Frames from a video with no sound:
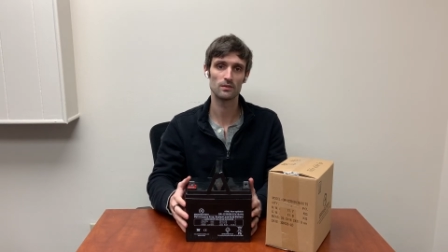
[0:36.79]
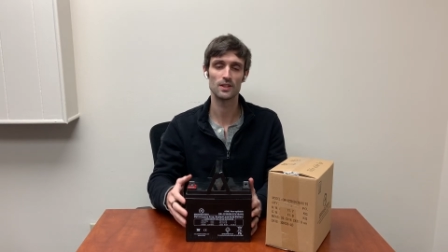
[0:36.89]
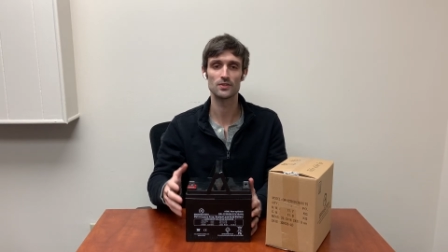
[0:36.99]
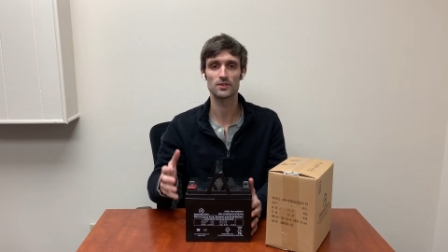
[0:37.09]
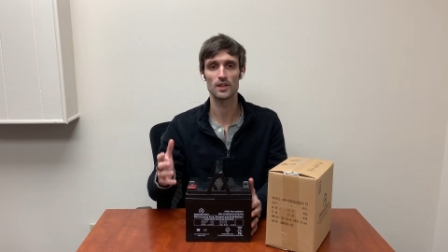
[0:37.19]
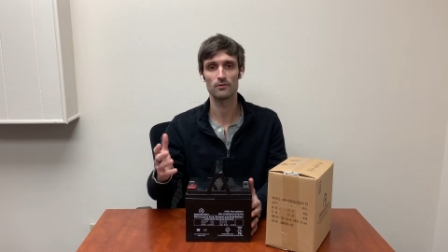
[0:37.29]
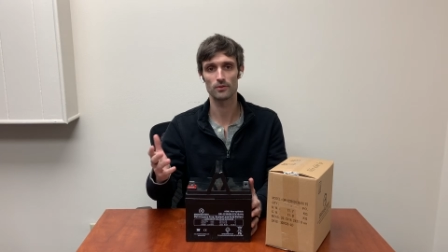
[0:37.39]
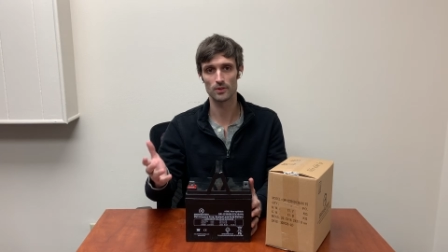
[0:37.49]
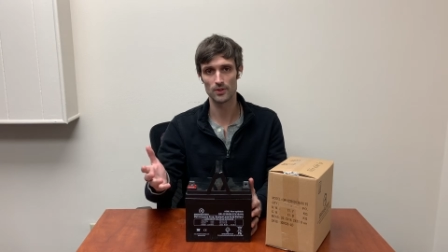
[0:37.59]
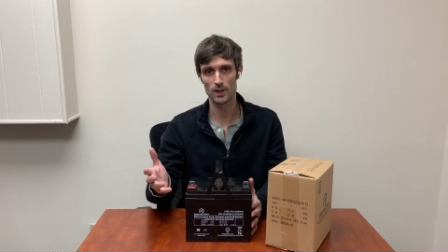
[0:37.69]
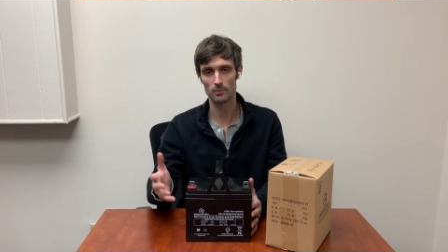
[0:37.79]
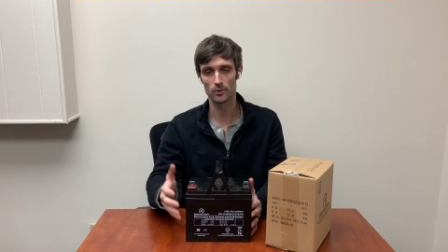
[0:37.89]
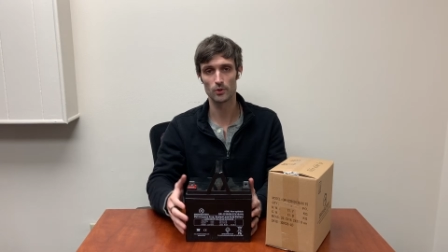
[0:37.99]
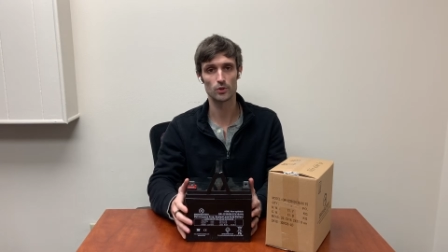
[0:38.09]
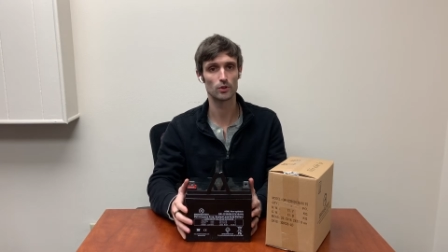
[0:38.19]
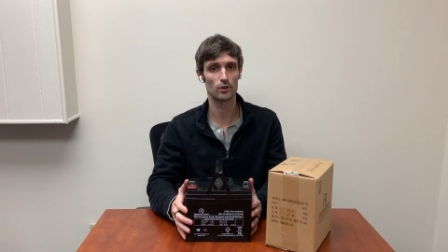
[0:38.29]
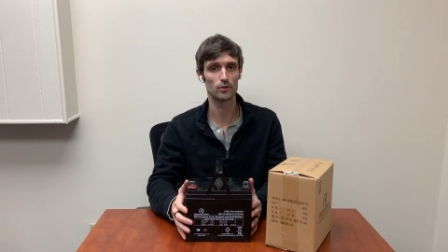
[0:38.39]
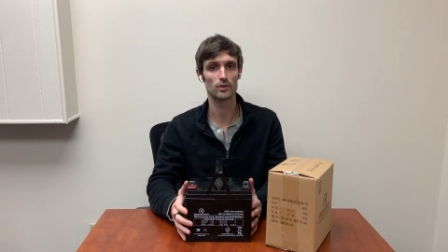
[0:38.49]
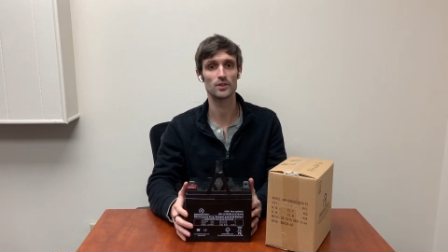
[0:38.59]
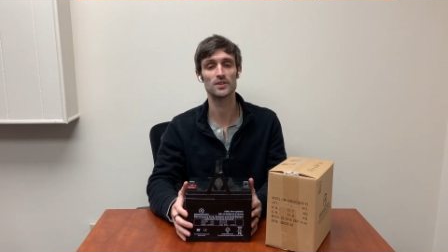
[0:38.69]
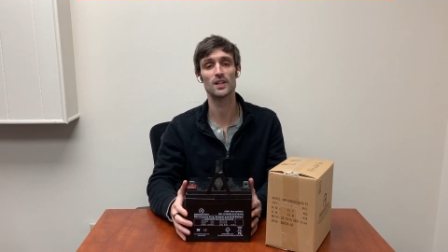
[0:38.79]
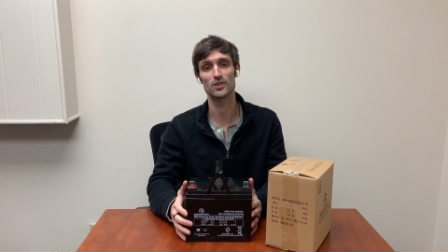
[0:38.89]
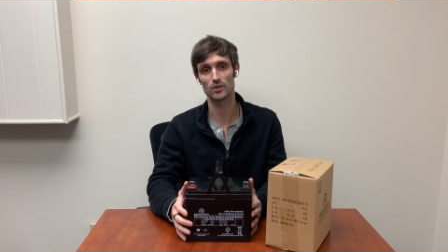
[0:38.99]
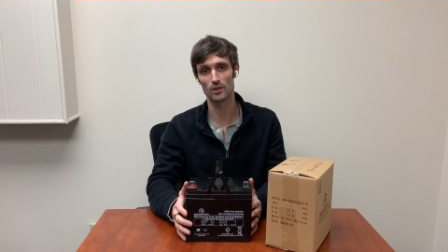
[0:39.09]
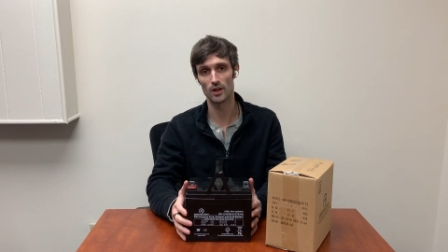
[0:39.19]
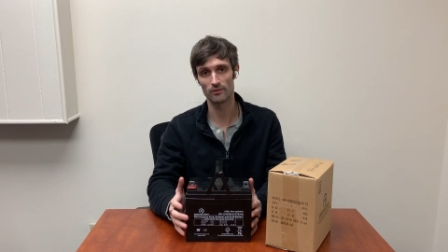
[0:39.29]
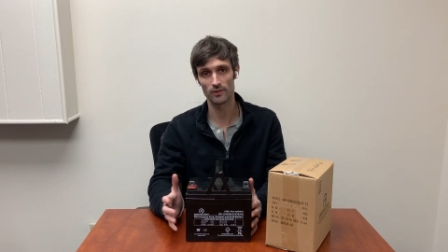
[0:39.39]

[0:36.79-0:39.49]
let's say for example your charger does not shut off